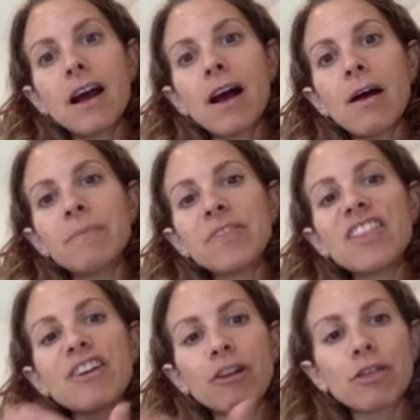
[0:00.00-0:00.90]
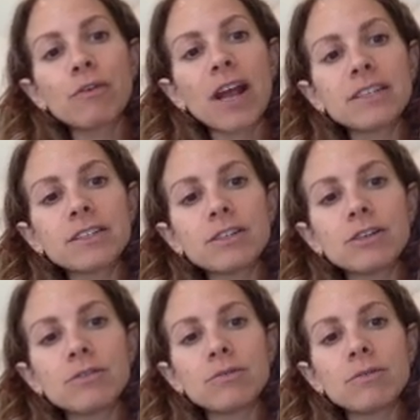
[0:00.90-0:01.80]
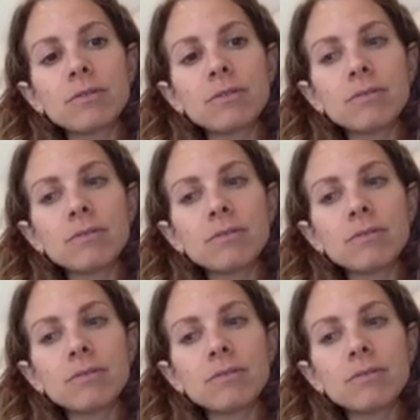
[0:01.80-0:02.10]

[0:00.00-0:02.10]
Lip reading: they're a threat to